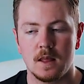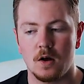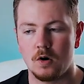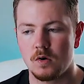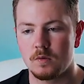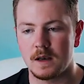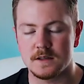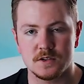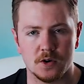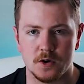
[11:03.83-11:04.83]
Oh, well, I
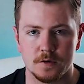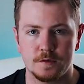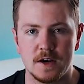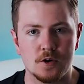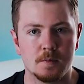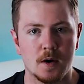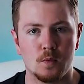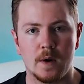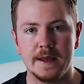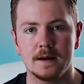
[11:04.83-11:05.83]
saw your video about
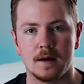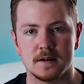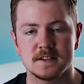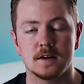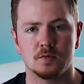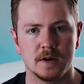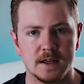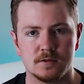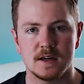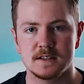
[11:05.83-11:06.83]
weight loss and it
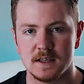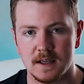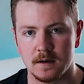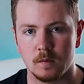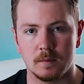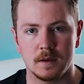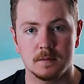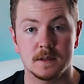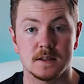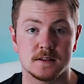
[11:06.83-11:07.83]
really resonated with me
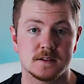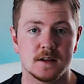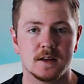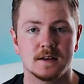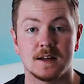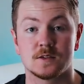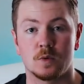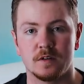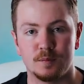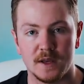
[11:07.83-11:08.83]
because that's
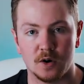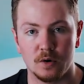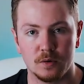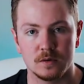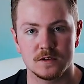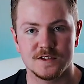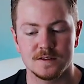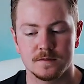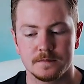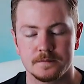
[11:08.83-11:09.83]
one of my goals.
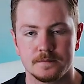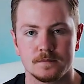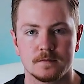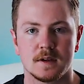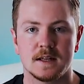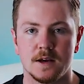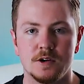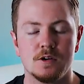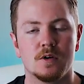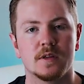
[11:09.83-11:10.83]
Now
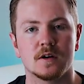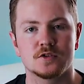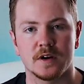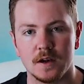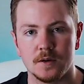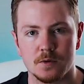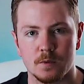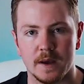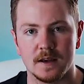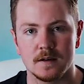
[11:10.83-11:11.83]
you know they're trying to lose
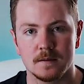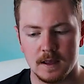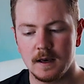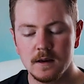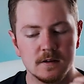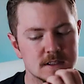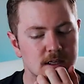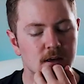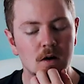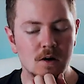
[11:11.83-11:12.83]
weight. And then you could
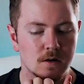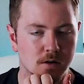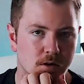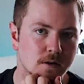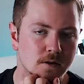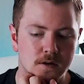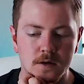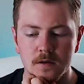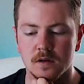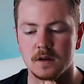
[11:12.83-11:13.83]
say, oh, cool,
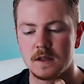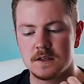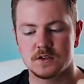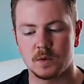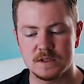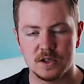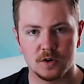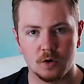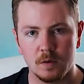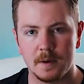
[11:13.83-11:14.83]
cool. So what's your
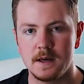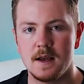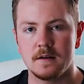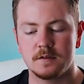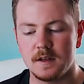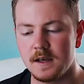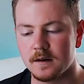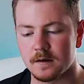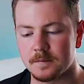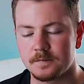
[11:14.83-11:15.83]
goal by the end of the
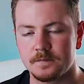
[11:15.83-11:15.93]
year?